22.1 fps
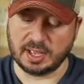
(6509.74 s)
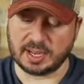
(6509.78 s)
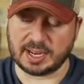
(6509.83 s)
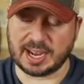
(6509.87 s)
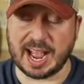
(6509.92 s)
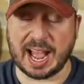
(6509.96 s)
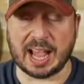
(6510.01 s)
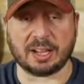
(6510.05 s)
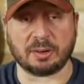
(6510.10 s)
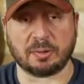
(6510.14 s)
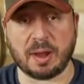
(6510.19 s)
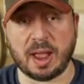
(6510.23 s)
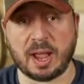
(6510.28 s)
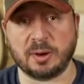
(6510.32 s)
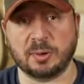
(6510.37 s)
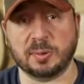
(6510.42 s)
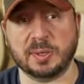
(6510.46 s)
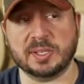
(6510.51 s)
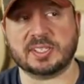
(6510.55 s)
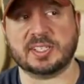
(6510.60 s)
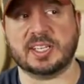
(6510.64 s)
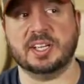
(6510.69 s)
Colorado
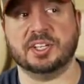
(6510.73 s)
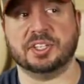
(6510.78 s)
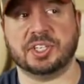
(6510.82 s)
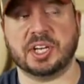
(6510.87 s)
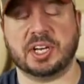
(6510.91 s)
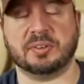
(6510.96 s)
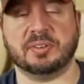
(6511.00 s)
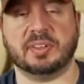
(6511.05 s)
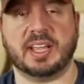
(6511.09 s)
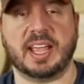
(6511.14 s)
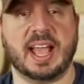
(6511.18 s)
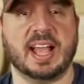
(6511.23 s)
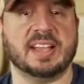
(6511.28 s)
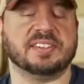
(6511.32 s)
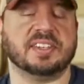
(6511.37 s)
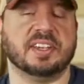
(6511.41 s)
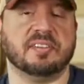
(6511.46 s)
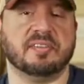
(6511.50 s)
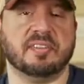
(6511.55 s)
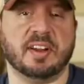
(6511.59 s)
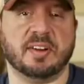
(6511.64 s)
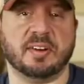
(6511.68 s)
whiskey generally has
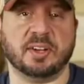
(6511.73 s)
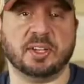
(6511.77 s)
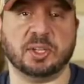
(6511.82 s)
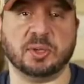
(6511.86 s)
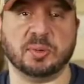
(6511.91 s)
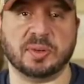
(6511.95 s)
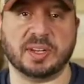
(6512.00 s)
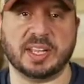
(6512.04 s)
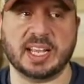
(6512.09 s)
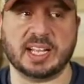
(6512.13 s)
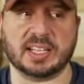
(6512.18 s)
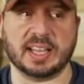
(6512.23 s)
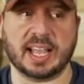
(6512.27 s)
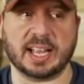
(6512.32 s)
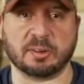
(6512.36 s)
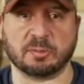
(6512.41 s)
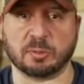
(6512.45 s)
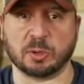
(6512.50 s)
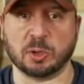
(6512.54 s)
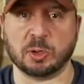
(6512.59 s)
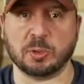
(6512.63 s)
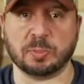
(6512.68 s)
a very unique, like
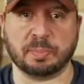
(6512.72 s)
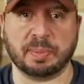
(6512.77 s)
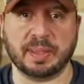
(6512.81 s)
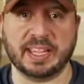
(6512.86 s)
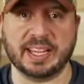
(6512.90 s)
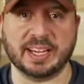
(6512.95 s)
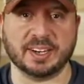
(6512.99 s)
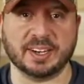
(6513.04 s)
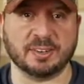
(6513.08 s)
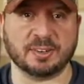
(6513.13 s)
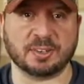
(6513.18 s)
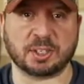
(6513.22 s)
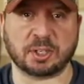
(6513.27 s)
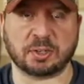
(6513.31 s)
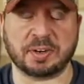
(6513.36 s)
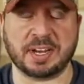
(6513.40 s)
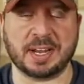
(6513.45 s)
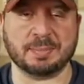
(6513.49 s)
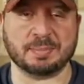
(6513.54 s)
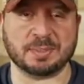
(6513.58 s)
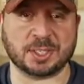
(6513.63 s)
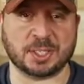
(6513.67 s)
root beer,
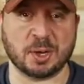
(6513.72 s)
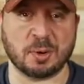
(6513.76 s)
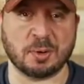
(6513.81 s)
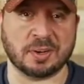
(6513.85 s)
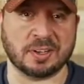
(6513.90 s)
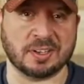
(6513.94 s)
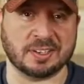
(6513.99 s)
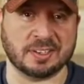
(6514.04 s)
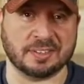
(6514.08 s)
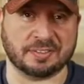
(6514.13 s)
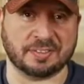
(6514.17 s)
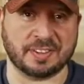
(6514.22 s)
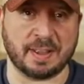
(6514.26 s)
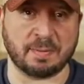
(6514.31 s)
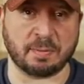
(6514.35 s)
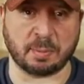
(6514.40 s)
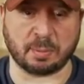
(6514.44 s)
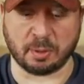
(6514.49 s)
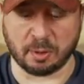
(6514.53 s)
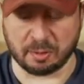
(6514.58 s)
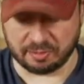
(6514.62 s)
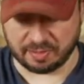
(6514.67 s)
cream soda
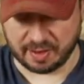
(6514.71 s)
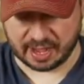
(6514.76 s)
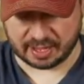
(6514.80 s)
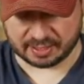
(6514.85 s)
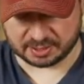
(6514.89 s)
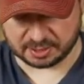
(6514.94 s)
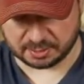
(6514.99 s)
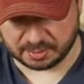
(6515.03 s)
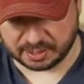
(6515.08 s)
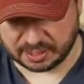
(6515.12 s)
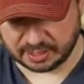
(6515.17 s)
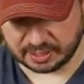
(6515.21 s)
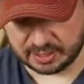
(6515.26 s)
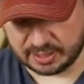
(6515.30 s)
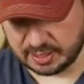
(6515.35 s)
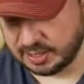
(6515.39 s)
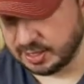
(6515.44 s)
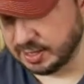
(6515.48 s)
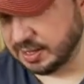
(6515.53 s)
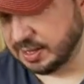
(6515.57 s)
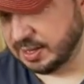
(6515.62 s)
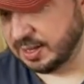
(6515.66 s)
flavor profile to me.
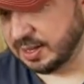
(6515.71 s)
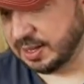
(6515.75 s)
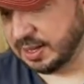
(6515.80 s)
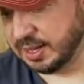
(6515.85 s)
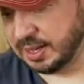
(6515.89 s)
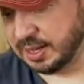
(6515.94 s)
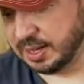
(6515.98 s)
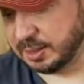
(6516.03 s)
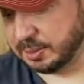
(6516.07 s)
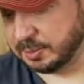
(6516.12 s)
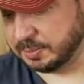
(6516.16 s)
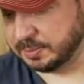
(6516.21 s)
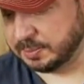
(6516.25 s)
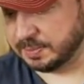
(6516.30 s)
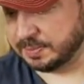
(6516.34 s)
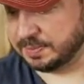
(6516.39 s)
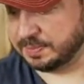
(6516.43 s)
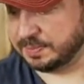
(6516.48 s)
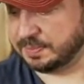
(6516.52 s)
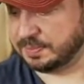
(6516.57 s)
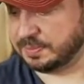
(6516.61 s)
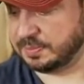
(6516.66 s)
Um,
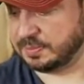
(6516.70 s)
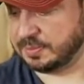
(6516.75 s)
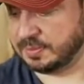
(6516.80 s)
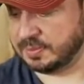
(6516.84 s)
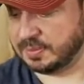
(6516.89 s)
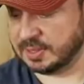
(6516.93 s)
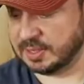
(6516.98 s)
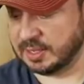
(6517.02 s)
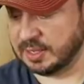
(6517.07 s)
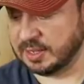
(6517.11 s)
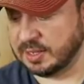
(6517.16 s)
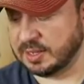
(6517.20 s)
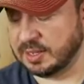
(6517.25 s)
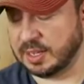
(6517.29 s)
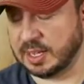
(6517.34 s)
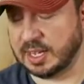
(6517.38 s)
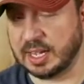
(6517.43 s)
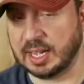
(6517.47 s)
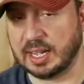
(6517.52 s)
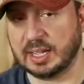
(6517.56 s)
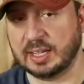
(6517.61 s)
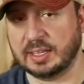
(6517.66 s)

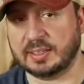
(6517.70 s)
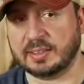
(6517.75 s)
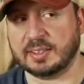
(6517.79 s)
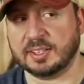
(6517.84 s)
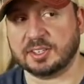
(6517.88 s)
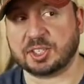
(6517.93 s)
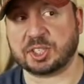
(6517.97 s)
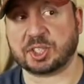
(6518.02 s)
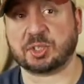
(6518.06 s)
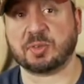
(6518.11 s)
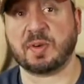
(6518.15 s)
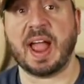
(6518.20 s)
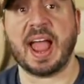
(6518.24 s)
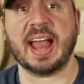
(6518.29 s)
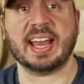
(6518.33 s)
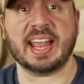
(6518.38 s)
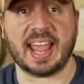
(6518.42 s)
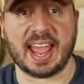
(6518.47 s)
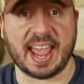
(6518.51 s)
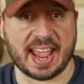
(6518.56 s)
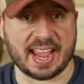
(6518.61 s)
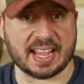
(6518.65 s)
uh, the
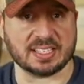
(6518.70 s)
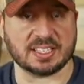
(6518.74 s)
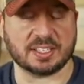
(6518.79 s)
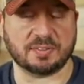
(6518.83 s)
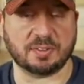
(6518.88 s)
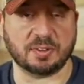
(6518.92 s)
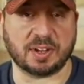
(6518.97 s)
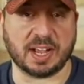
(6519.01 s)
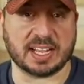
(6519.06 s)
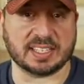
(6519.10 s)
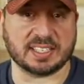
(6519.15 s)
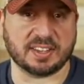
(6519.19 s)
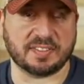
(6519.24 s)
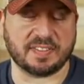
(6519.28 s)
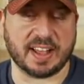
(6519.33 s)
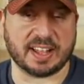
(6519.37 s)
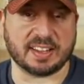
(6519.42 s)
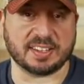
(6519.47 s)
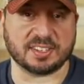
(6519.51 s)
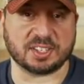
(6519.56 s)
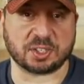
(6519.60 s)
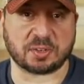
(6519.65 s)
Stranahans, if you guys have
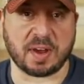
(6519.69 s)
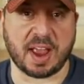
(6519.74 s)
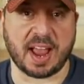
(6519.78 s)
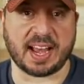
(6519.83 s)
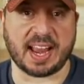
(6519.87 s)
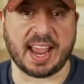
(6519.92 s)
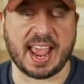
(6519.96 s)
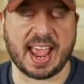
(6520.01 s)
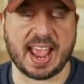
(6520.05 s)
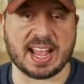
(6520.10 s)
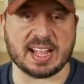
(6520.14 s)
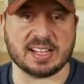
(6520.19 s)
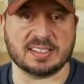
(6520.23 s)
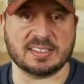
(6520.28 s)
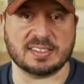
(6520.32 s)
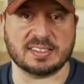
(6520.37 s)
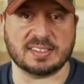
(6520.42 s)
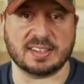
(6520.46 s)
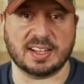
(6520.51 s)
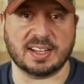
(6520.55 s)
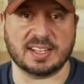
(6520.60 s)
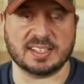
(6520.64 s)
had the
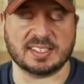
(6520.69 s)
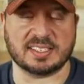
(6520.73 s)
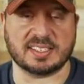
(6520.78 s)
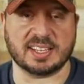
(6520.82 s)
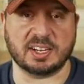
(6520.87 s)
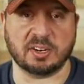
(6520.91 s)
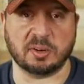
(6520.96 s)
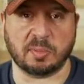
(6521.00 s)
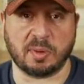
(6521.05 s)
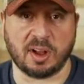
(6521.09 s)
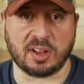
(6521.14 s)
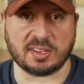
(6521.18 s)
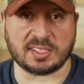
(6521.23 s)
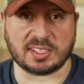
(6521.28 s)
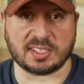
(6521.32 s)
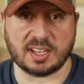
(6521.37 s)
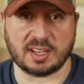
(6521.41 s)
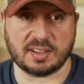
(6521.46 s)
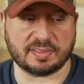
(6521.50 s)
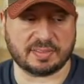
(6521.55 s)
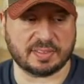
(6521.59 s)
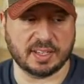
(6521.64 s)
Stranahans uh, single malt
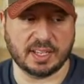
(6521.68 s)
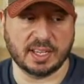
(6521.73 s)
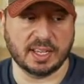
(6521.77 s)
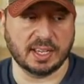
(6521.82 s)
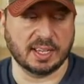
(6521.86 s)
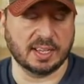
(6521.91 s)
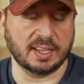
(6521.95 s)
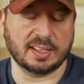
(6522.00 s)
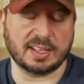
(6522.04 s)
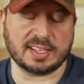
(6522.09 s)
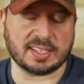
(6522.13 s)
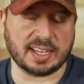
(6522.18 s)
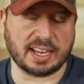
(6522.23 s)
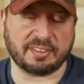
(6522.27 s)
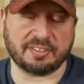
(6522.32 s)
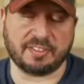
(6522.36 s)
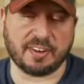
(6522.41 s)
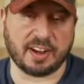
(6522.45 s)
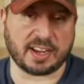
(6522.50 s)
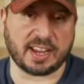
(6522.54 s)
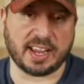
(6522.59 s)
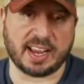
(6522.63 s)
stuff, that's like
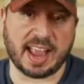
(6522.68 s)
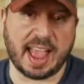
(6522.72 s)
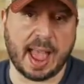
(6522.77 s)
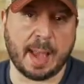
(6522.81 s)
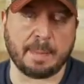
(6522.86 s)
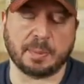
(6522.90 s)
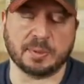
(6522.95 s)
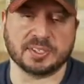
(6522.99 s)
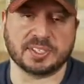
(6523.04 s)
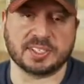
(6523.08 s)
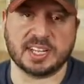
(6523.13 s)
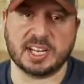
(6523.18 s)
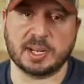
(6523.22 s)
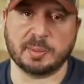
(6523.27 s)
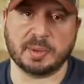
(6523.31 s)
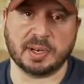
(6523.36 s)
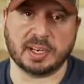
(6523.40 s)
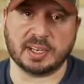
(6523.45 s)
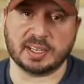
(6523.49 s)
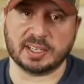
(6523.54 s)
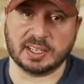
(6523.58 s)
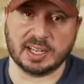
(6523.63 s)
fucking apple
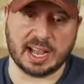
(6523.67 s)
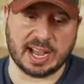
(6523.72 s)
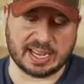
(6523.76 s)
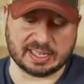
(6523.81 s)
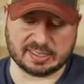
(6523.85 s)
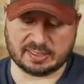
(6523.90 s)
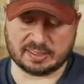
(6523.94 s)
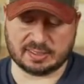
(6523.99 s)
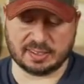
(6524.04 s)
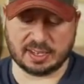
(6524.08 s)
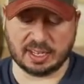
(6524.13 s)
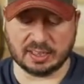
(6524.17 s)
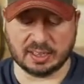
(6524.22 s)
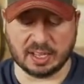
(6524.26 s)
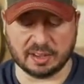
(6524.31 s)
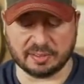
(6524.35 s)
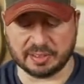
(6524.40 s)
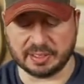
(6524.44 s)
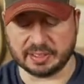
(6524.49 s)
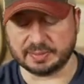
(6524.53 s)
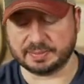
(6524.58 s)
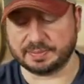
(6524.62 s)
cinnamon in a glass. I
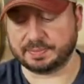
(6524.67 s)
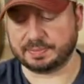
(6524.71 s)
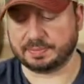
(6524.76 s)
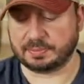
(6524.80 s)
love it.